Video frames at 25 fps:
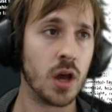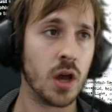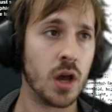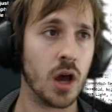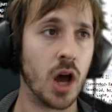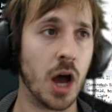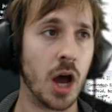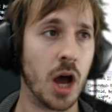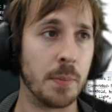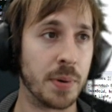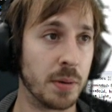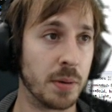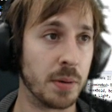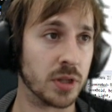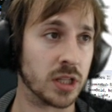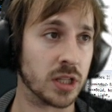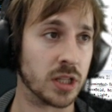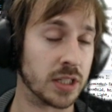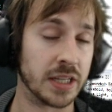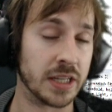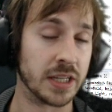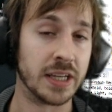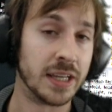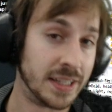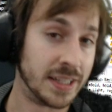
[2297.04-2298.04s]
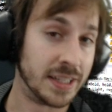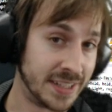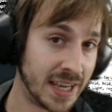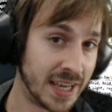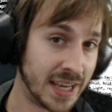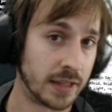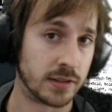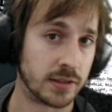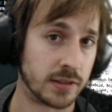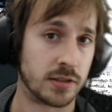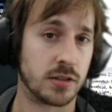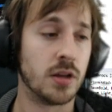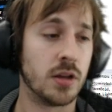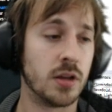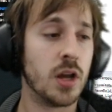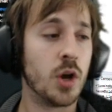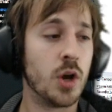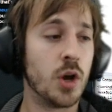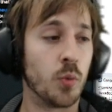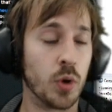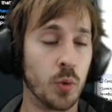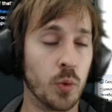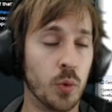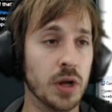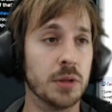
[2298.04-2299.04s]
uh, publicly yet
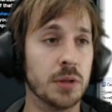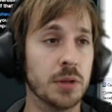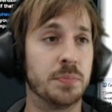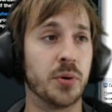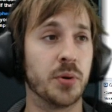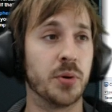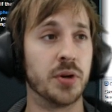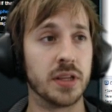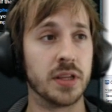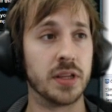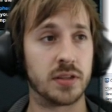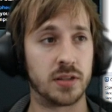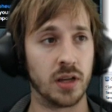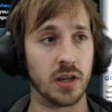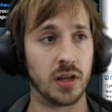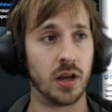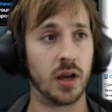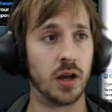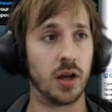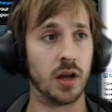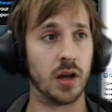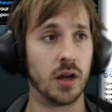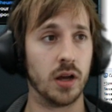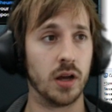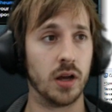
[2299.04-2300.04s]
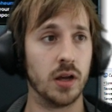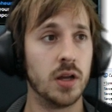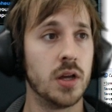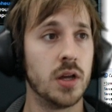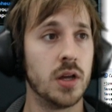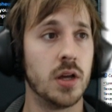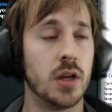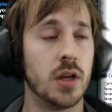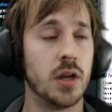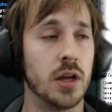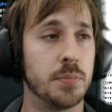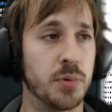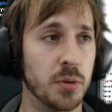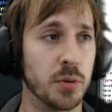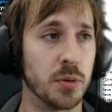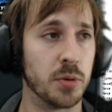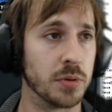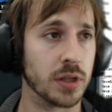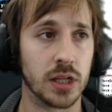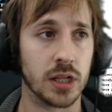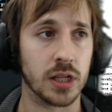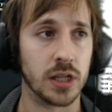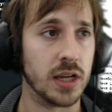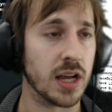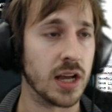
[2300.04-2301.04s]
we will put it uh,
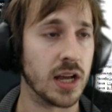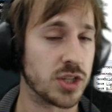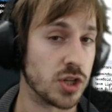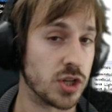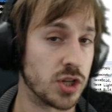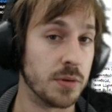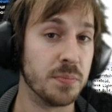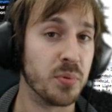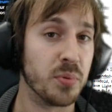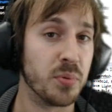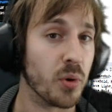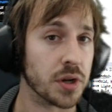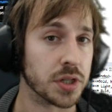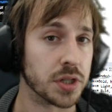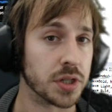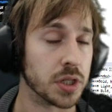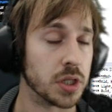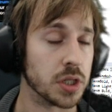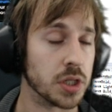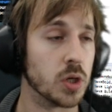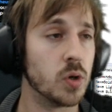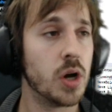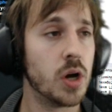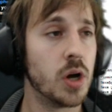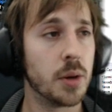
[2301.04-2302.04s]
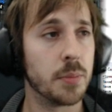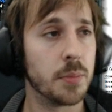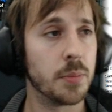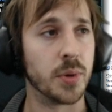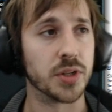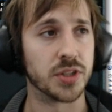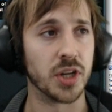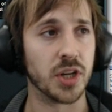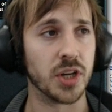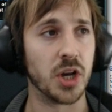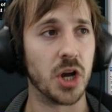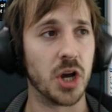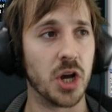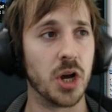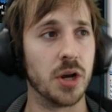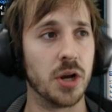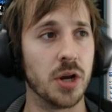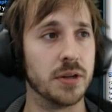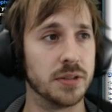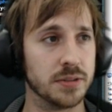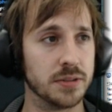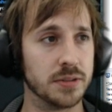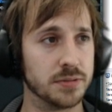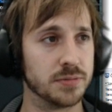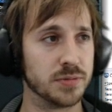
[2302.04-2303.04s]
publicly at some point, you know. But
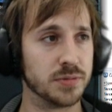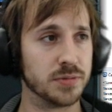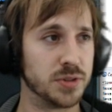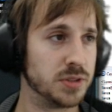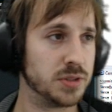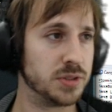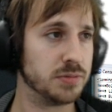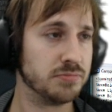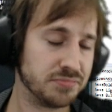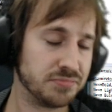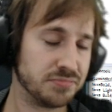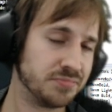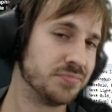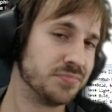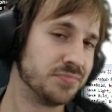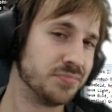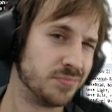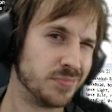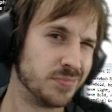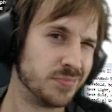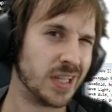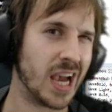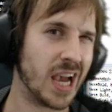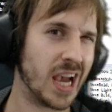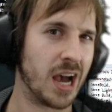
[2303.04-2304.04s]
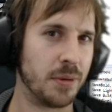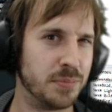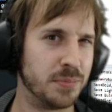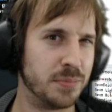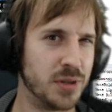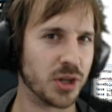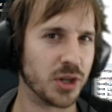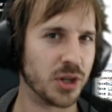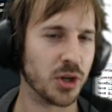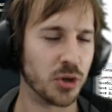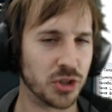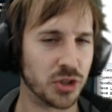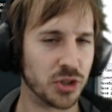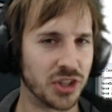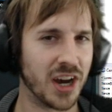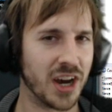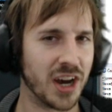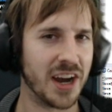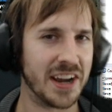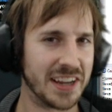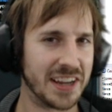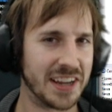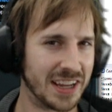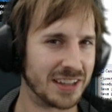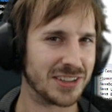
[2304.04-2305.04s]
um, yeah, be a good
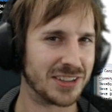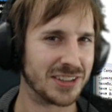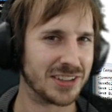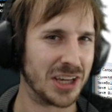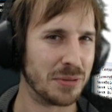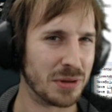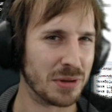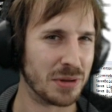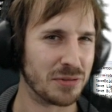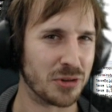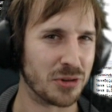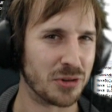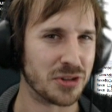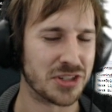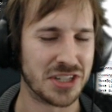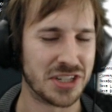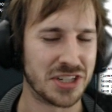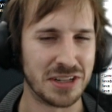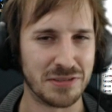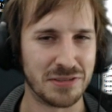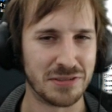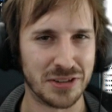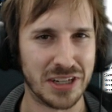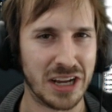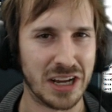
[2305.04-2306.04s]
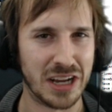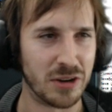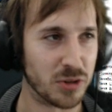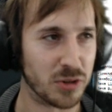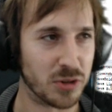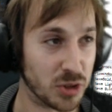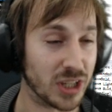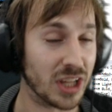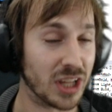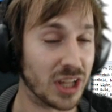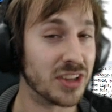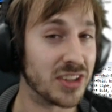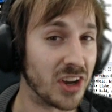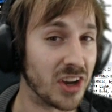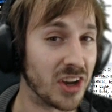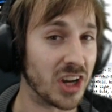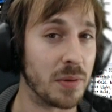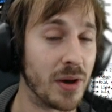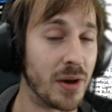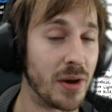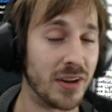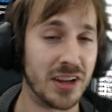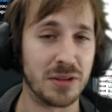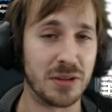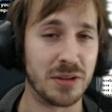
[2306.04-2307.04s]
guy and keep it for yourself for now. You can talk
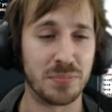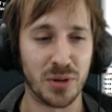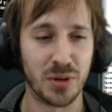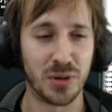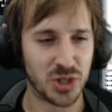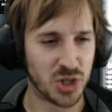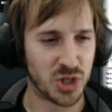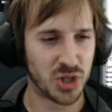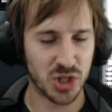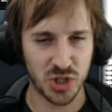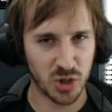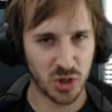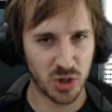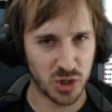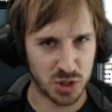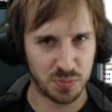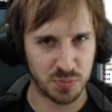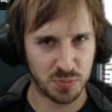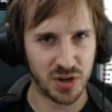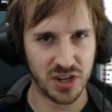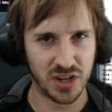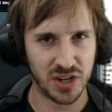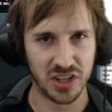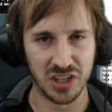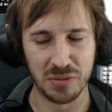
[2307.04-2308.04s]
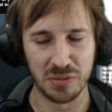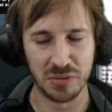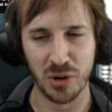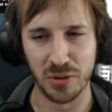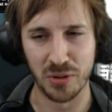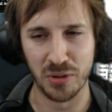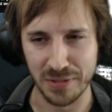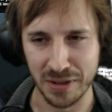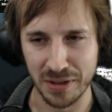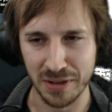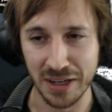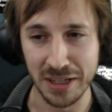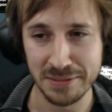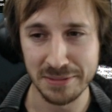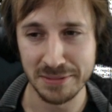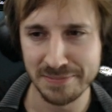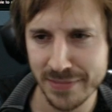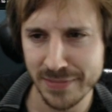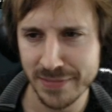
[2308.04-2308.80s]
about it, but just don't spread the evil, alright?